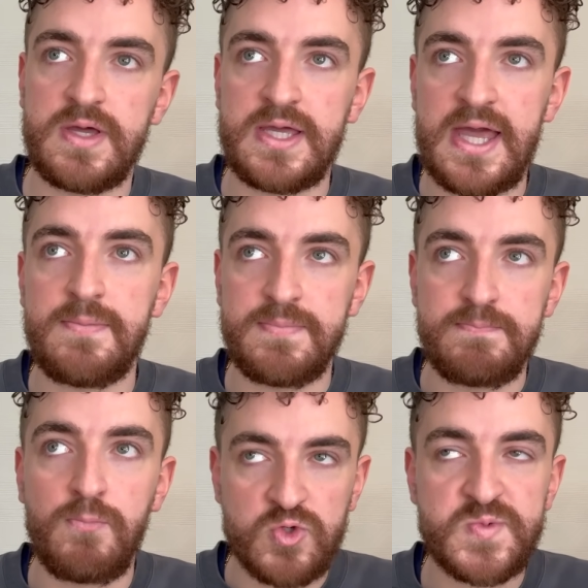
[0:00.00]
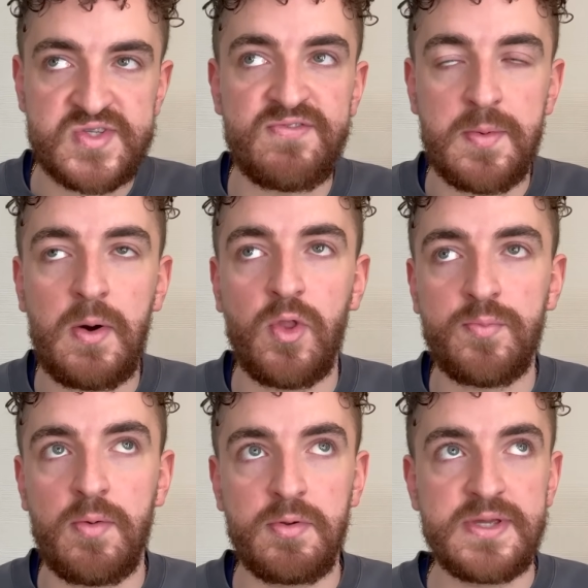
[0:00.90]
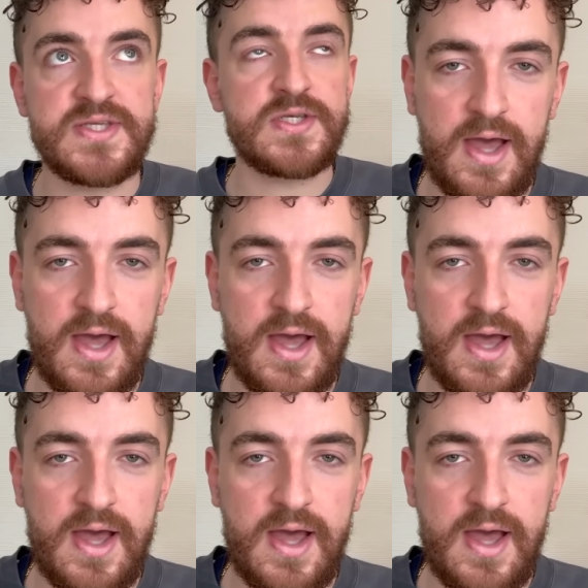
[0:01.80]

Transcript: get more specific about what the problem is.